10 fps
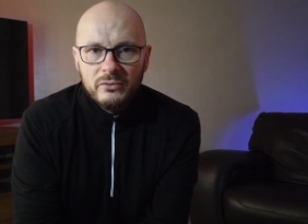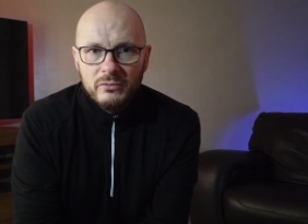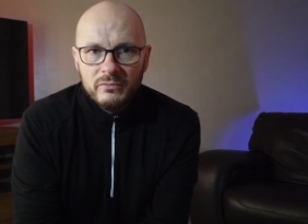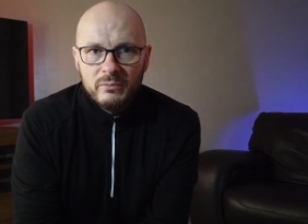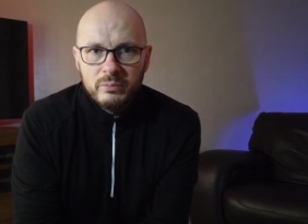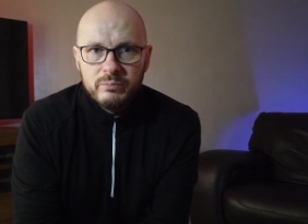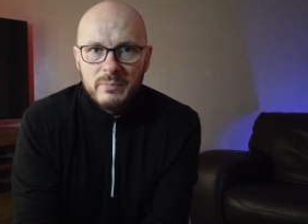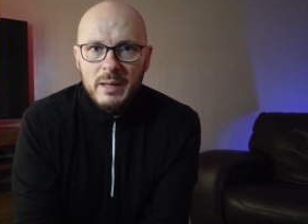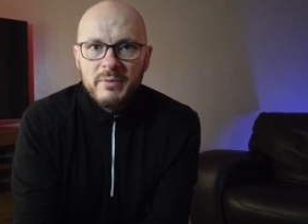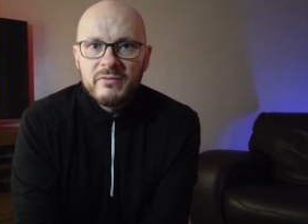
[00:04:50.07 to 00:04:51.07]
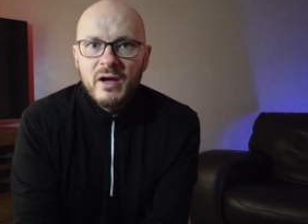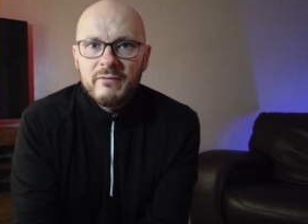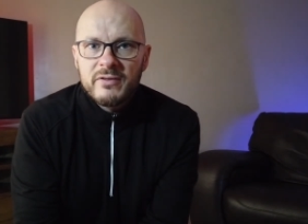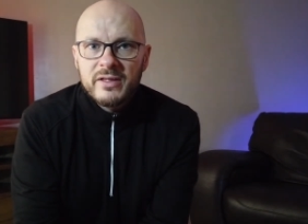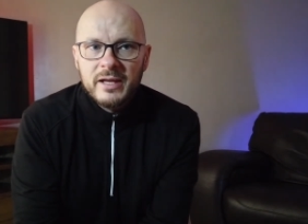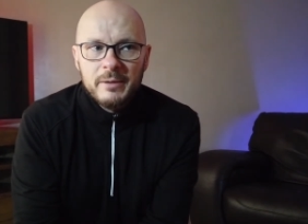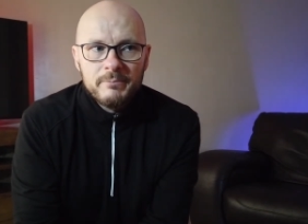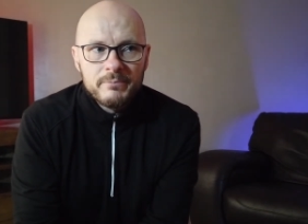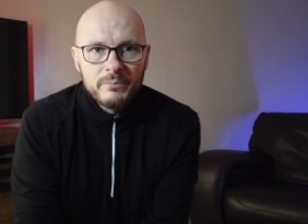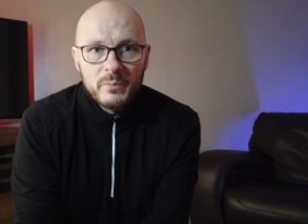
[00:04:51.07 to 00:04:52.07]
to maybe fit everything
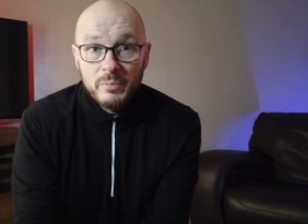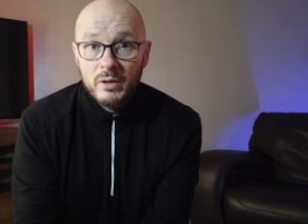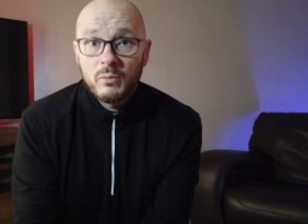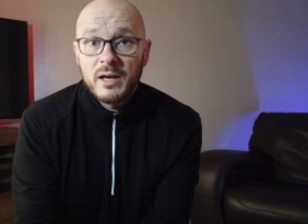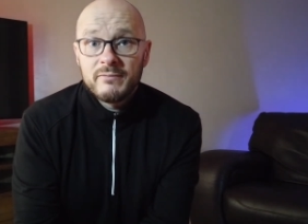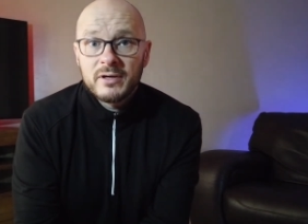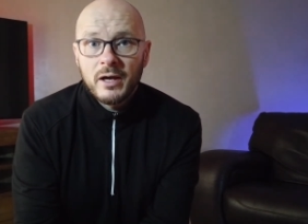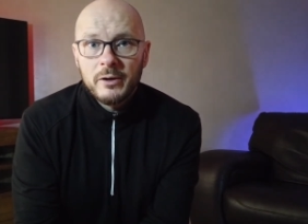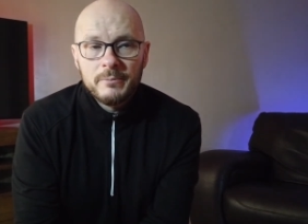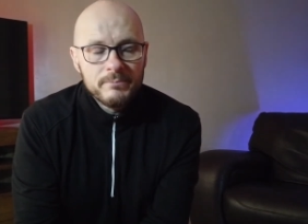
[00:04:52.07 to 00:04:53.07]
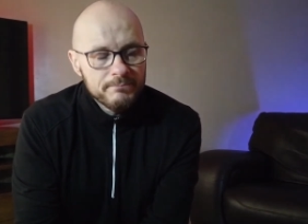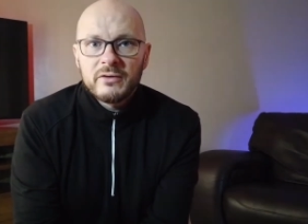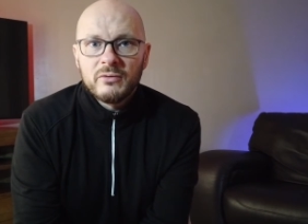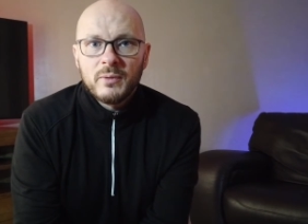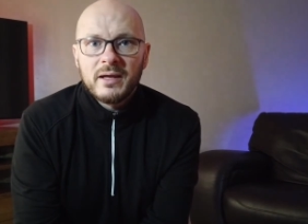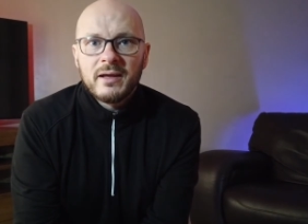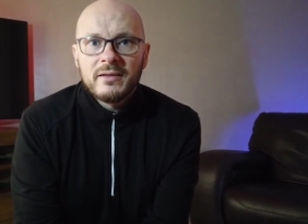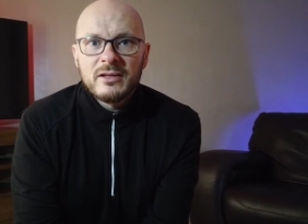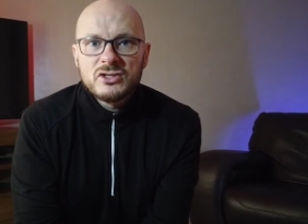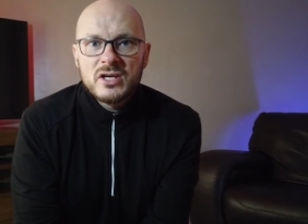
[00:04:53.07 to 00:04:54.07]
in. But we'll have a go. Fashion Week
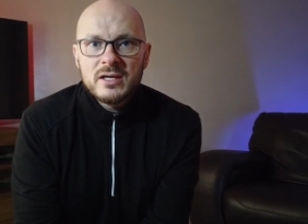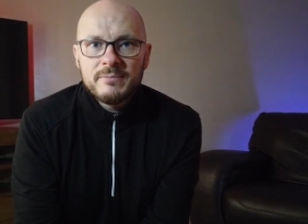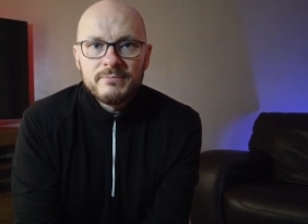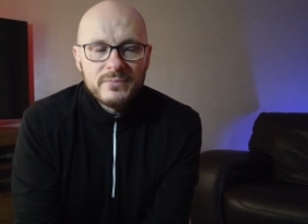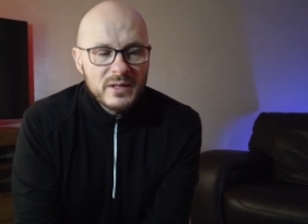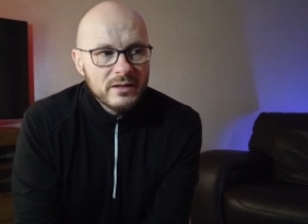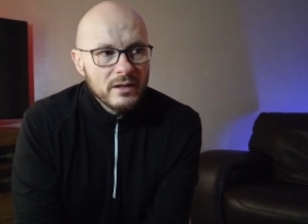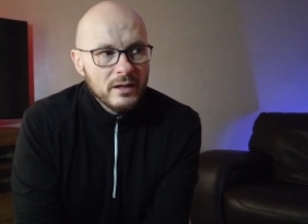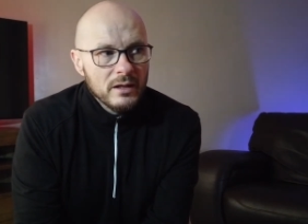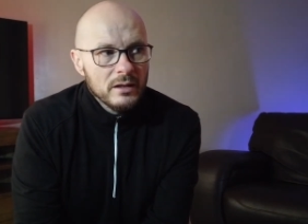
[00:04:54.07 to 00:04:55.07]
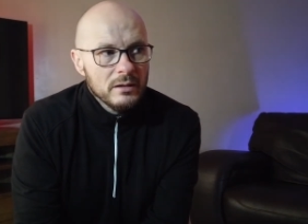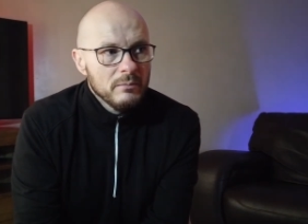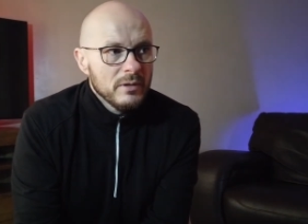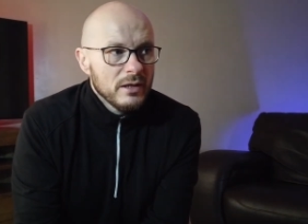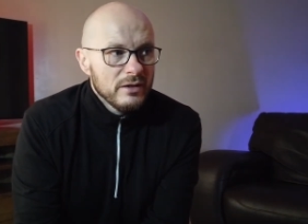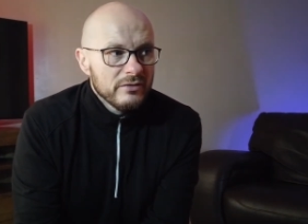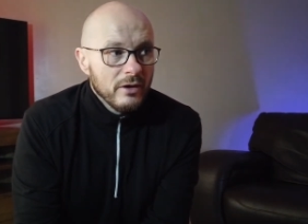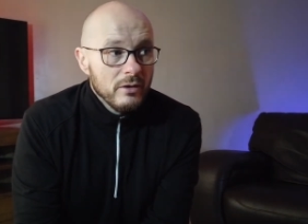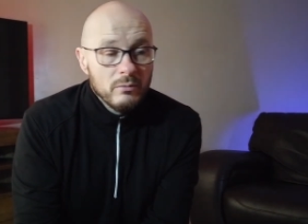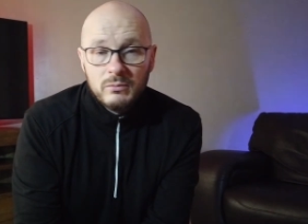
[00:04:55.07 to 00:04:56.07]
again this year.
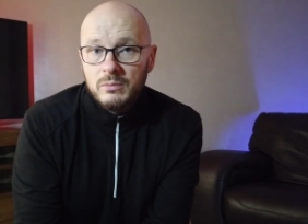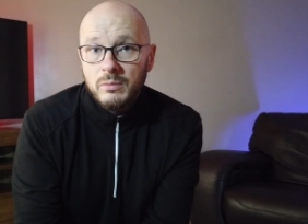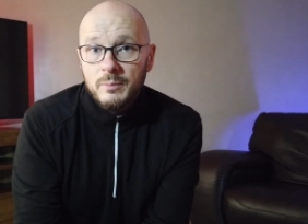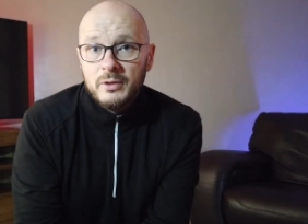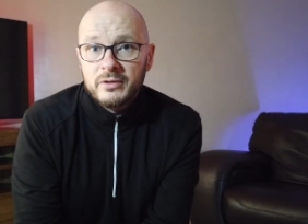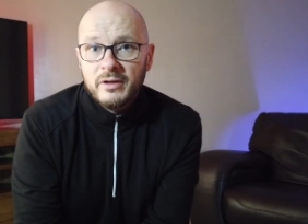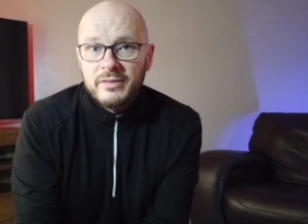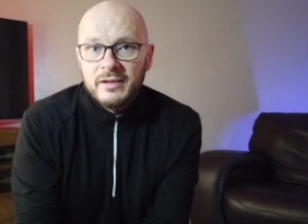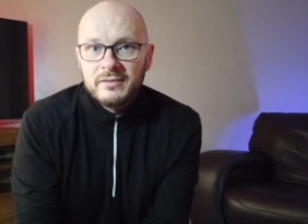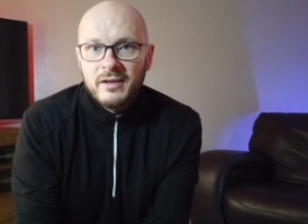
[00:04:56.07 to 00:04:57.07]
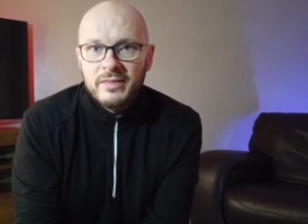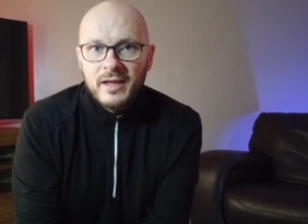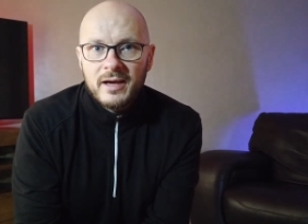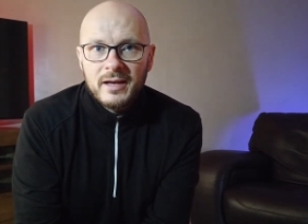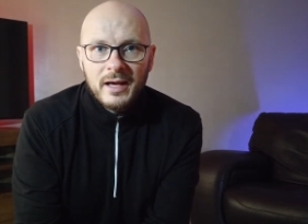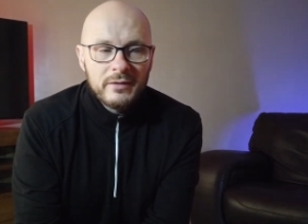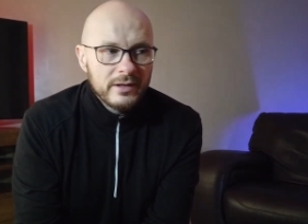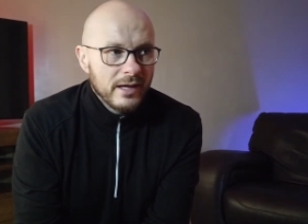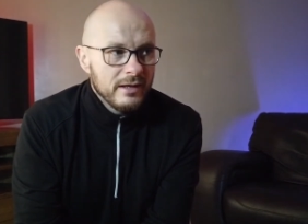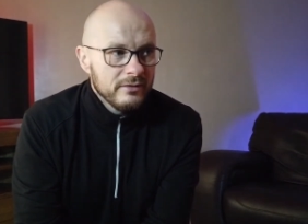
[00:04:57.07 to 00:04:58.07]
So we'll be looking at things like that, how
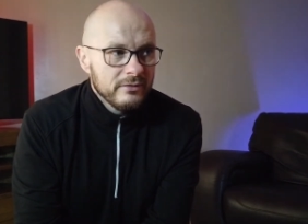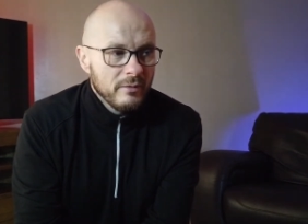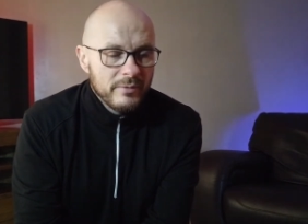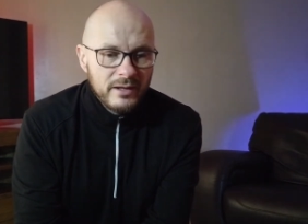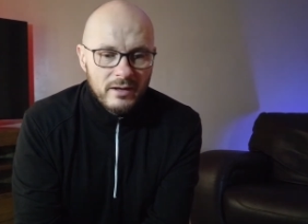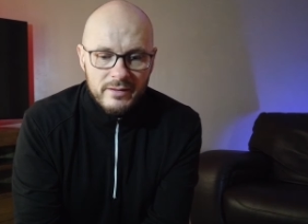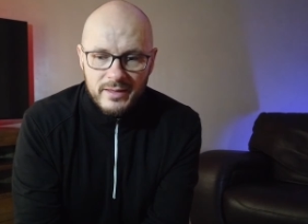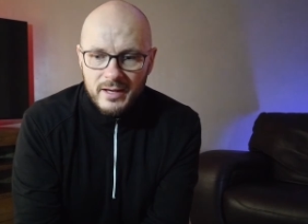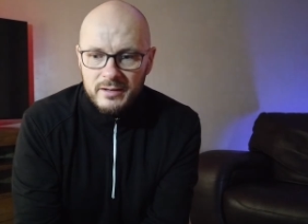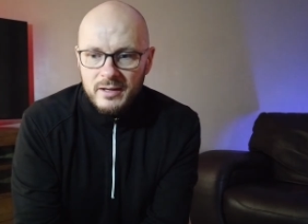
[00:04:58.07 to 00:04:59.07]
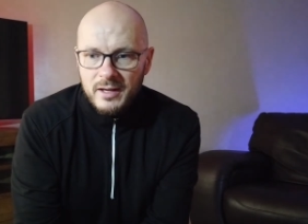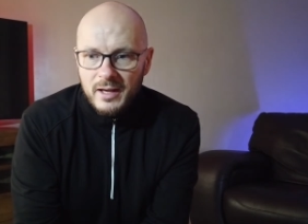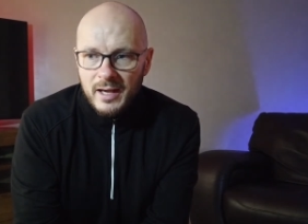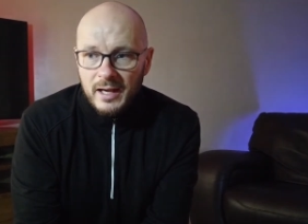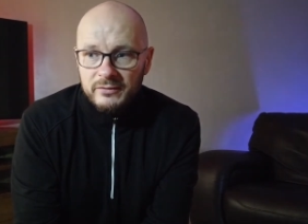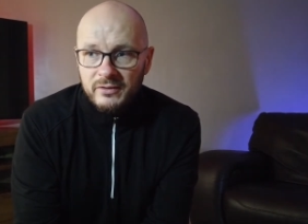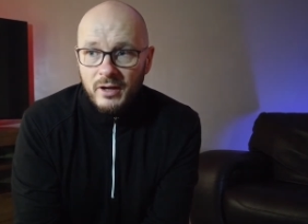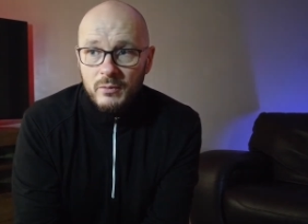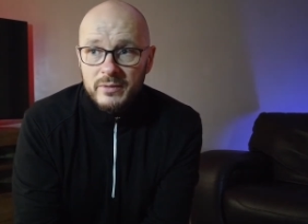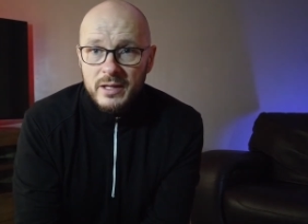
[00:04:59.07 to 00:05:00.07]
to get into something like that, how to
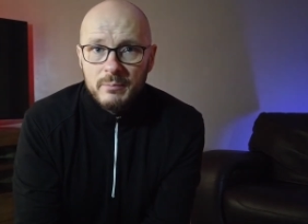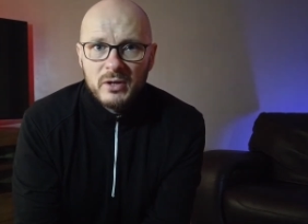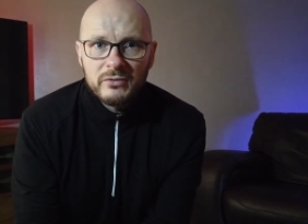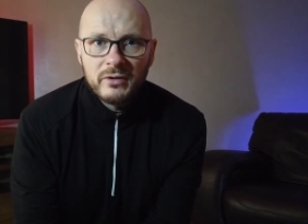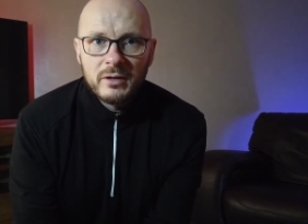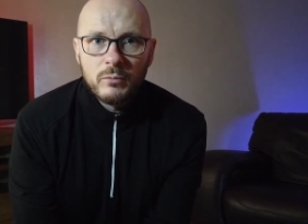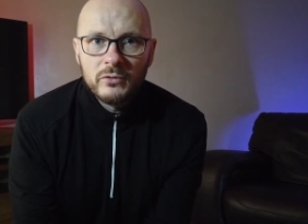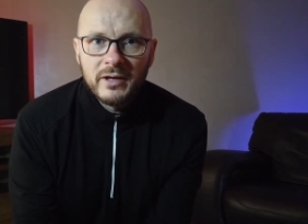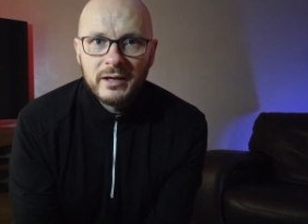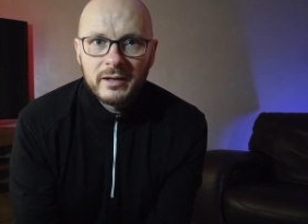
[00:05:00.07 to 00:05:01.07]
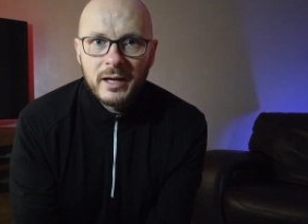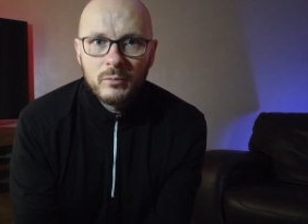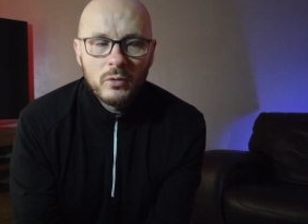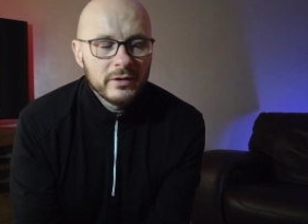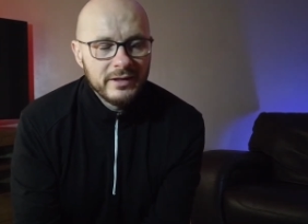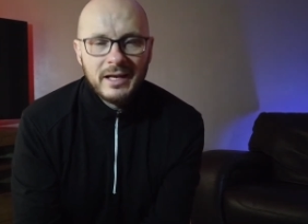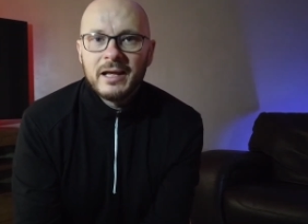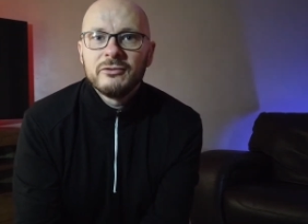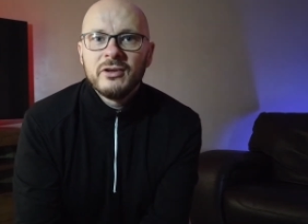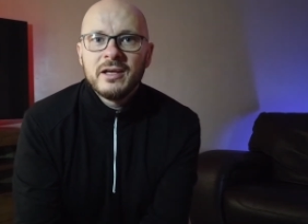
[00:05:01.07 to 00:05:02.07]
cope with it, because I'm going to walk down the catwalk I did
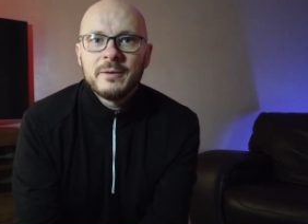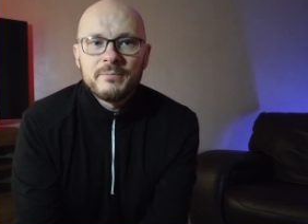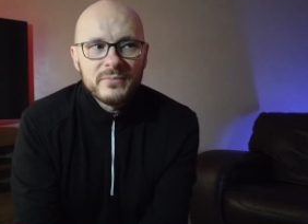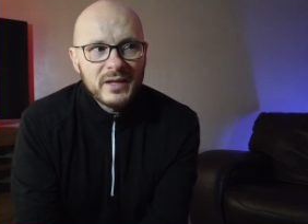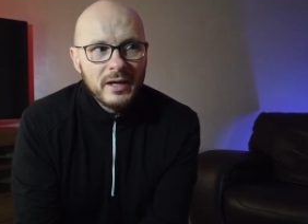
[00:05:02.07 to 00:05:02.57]
last year